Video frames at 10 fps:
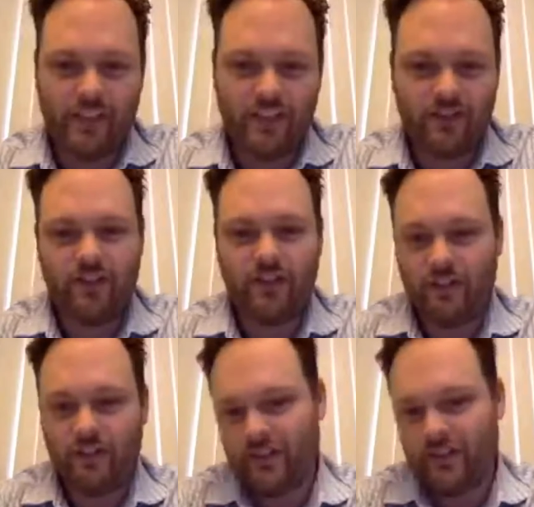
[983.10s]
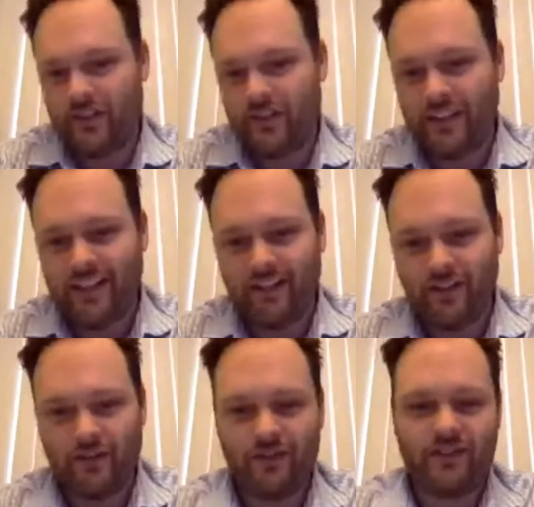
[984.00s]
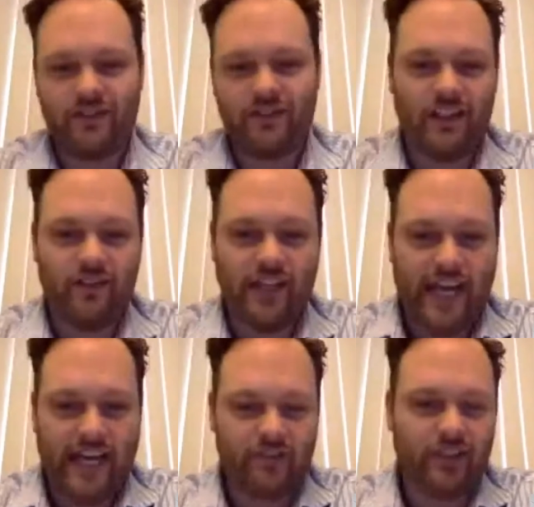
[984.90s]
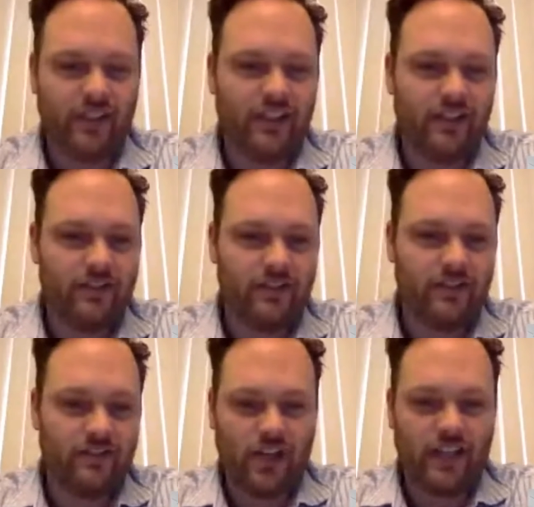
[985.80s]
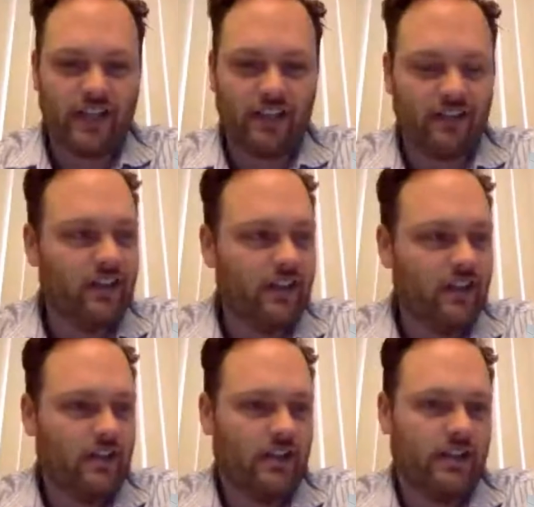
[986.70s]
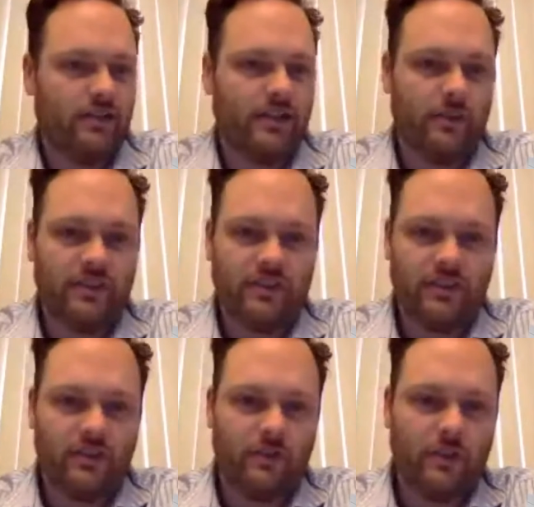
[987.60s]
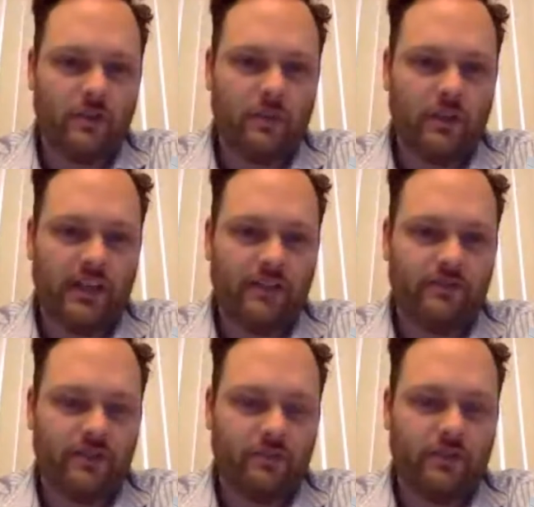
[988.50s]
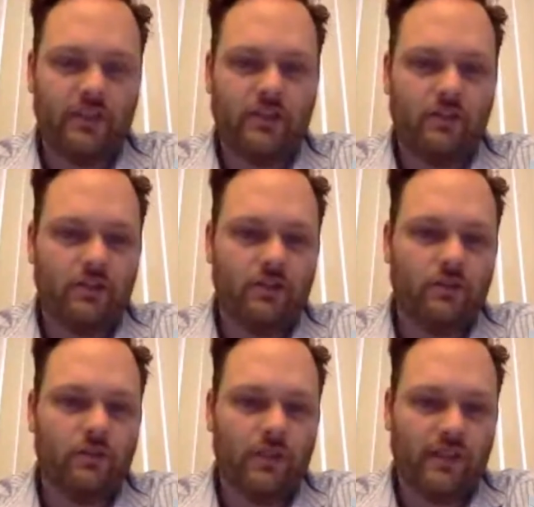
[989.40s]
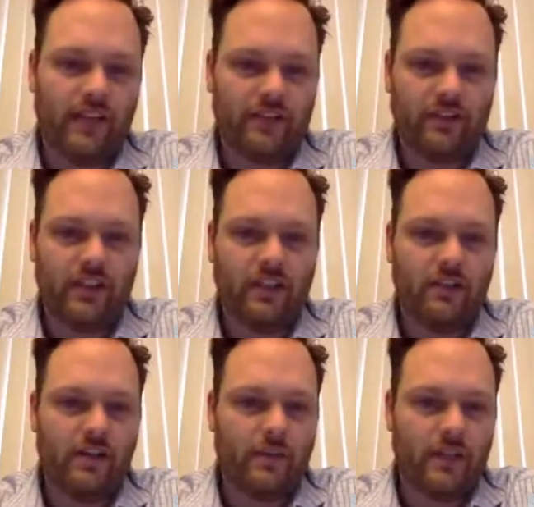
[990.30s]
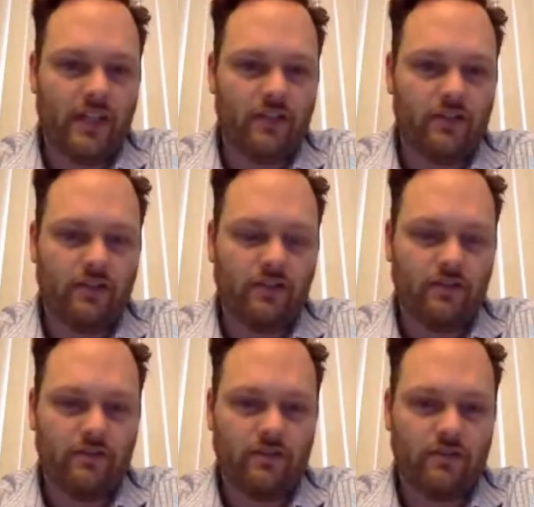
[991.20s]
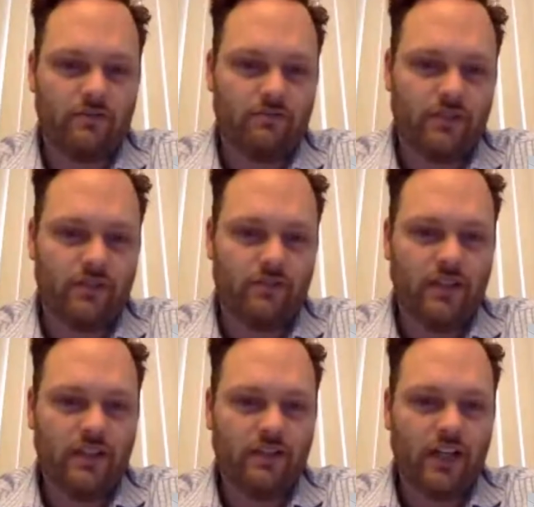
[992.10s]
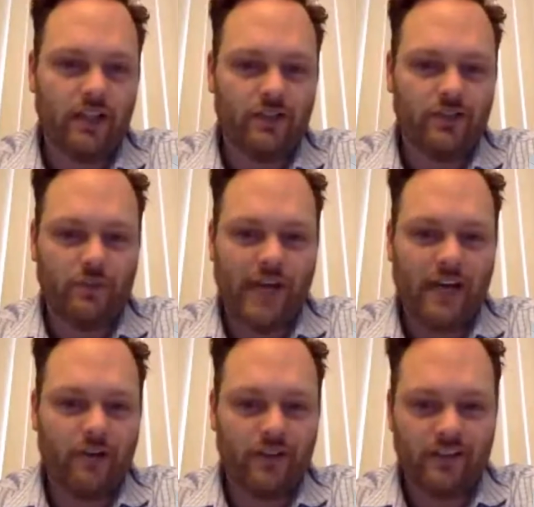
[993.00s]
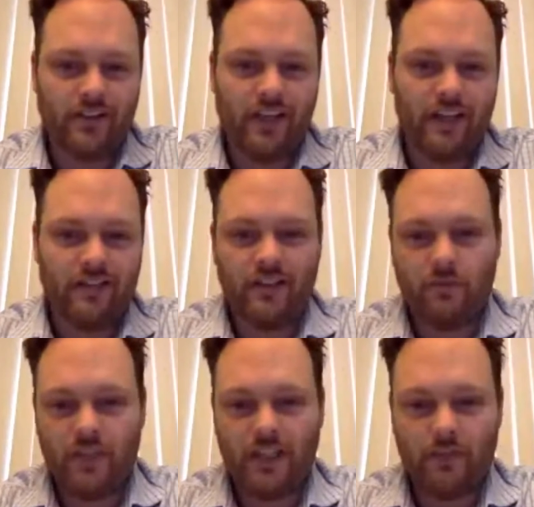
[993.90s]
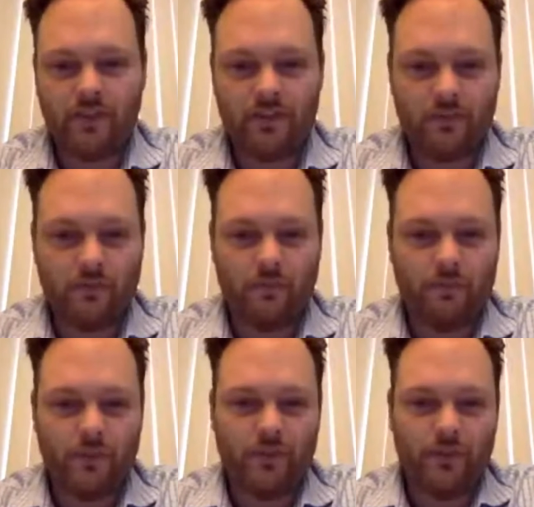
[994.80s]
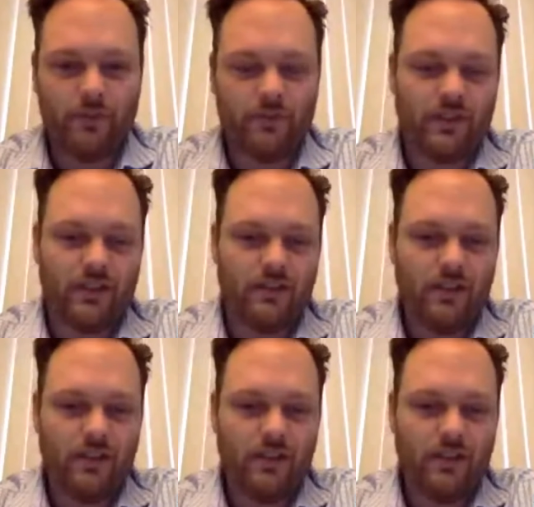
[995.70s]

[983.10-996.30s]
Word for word: sure you understand what that surface area actually is. It's shocking uh, that we see so many people have simply no clue what's actually in their applications. So, you know, knowledge is power in this case, and then being able to put those uh,